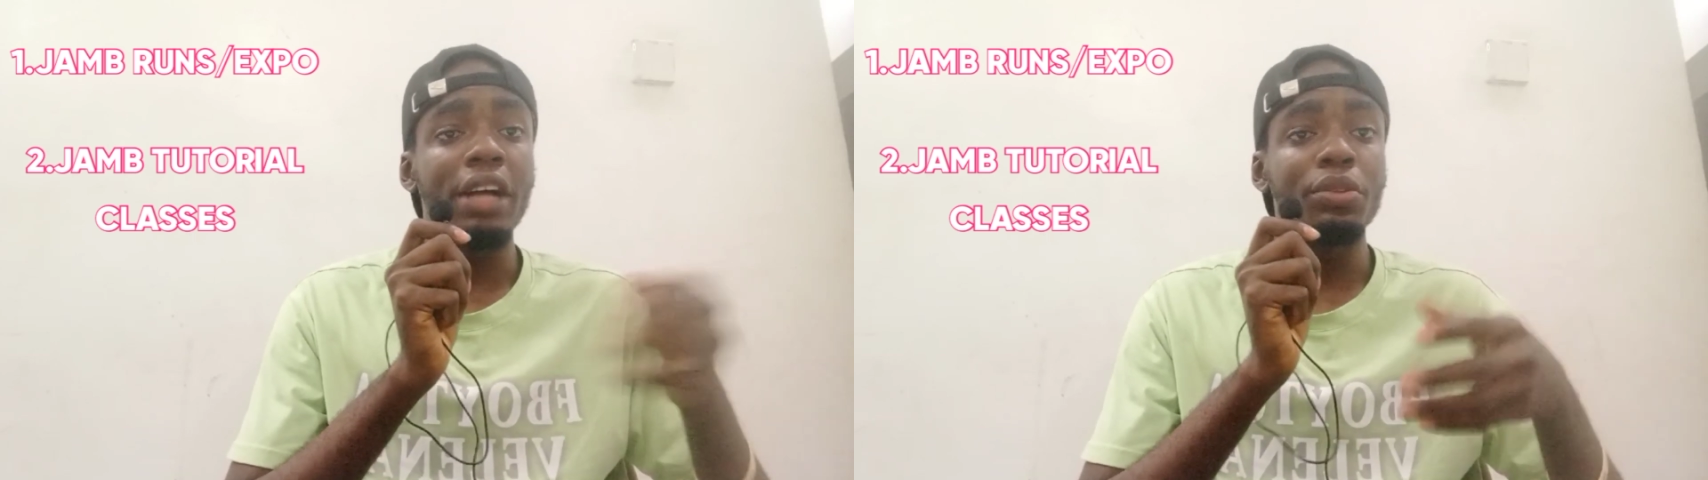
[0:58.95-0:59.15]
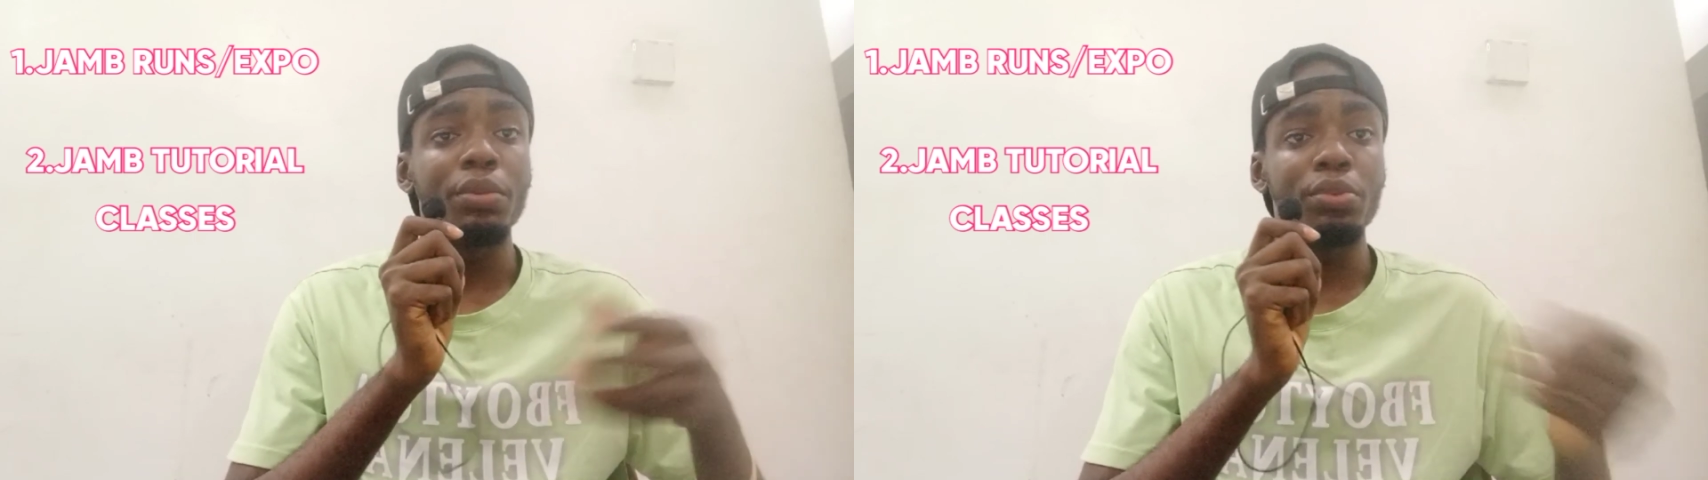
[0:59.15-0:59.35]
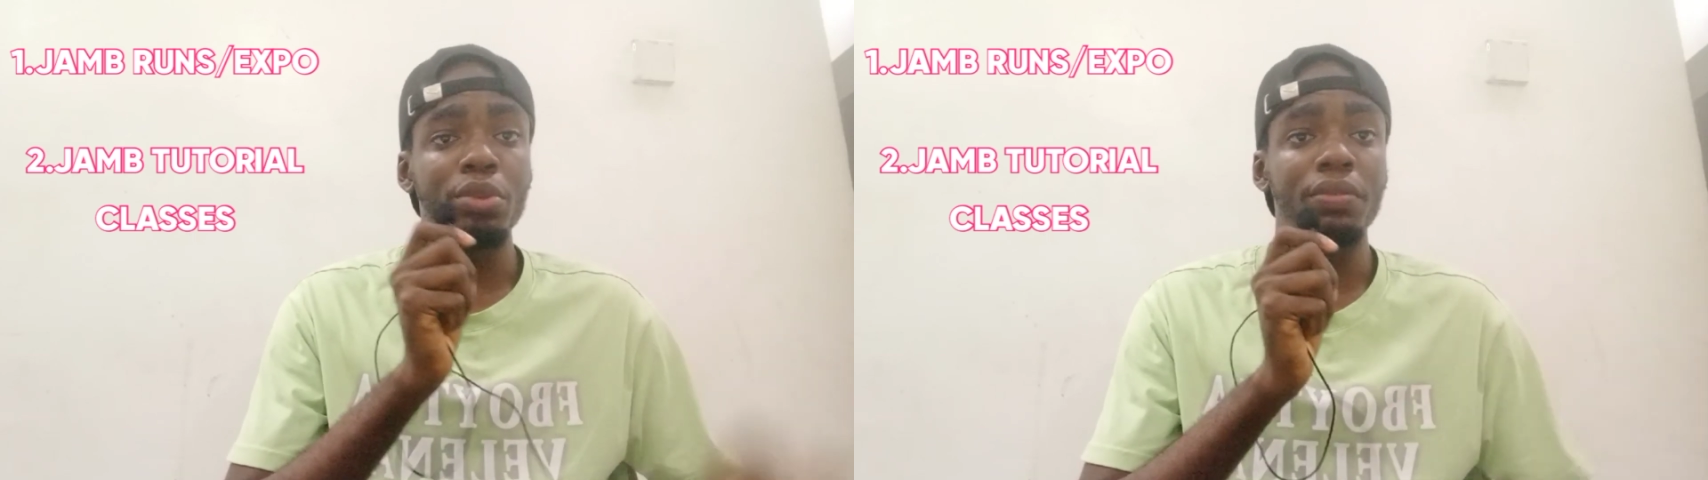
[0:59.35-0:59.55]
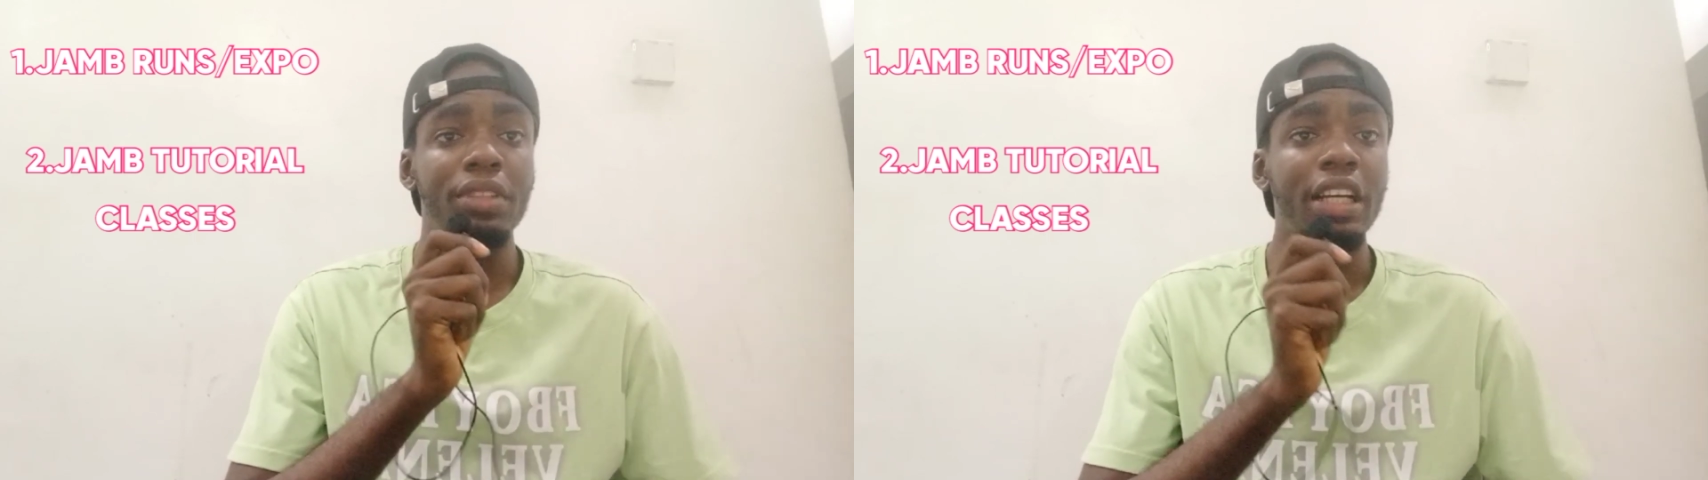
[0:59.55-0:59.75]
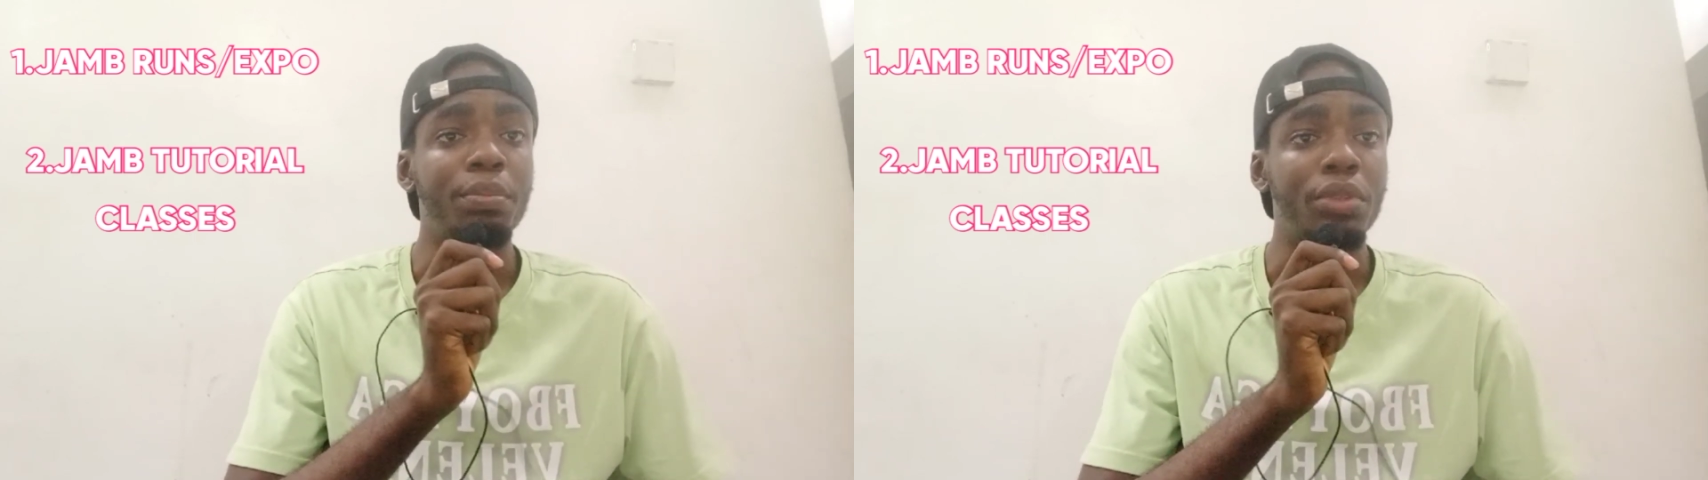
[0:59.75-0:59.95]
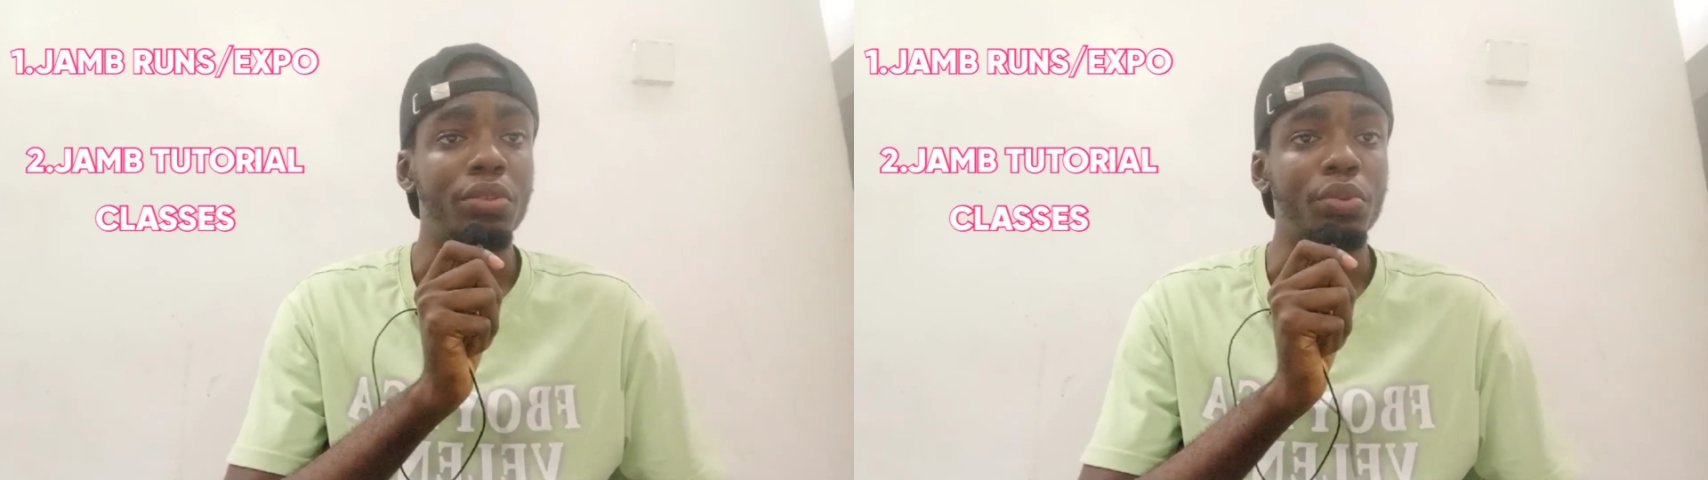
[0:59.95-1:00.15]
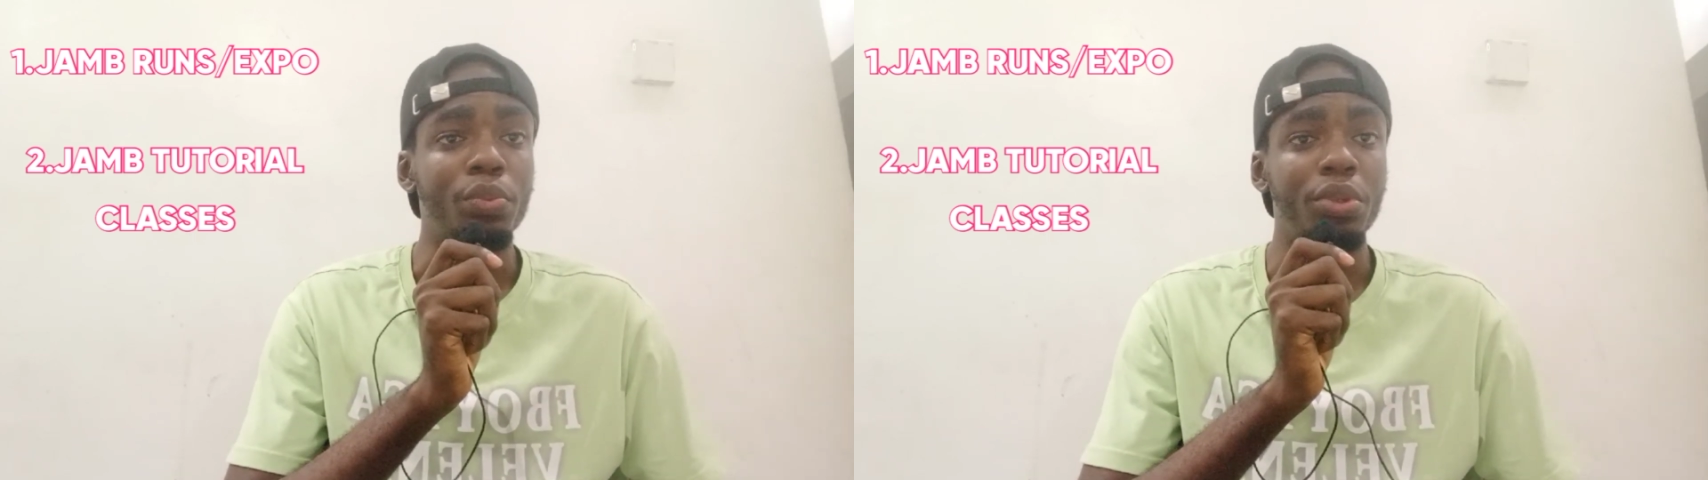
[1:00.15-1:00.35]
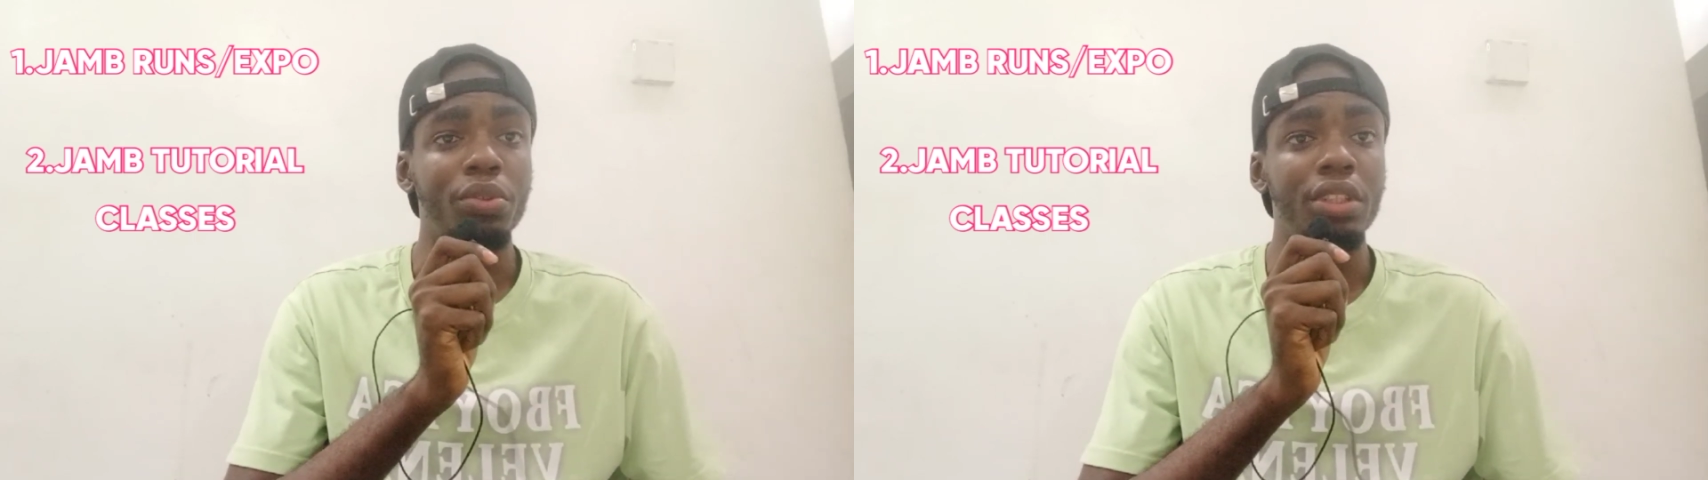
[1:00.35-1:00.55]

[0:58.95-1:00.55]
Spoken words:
add you up to a VIP group where